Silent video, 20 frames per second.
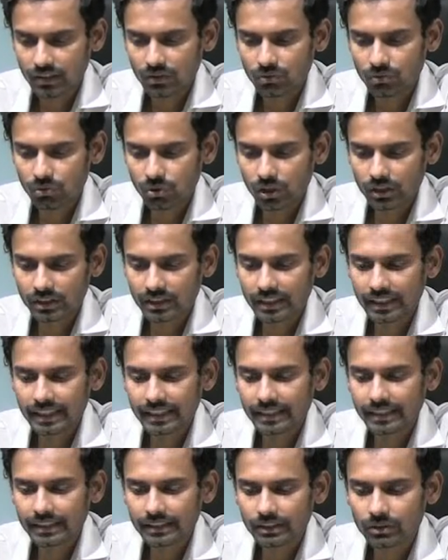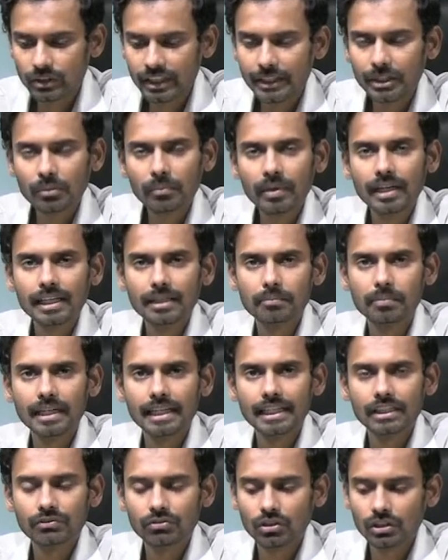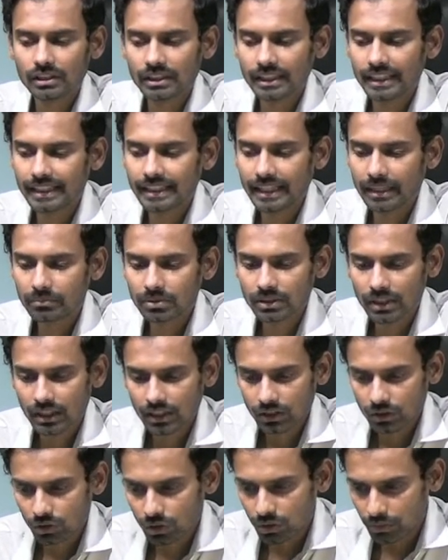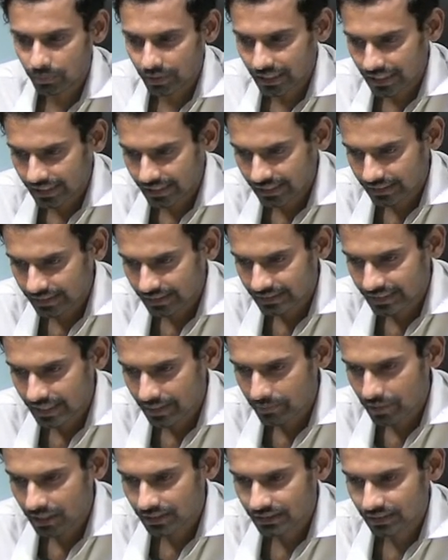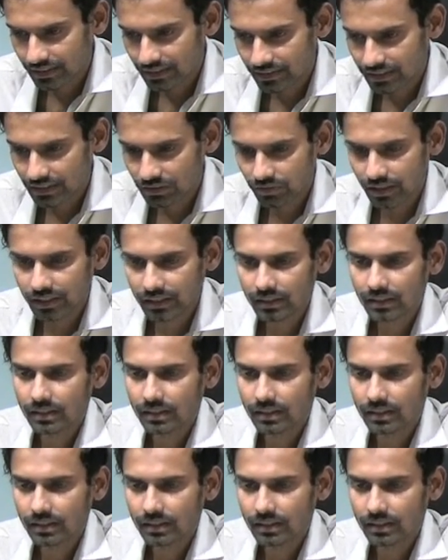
For 3 years you need to multiply it for 3 times. You will be getting the same answer, this one.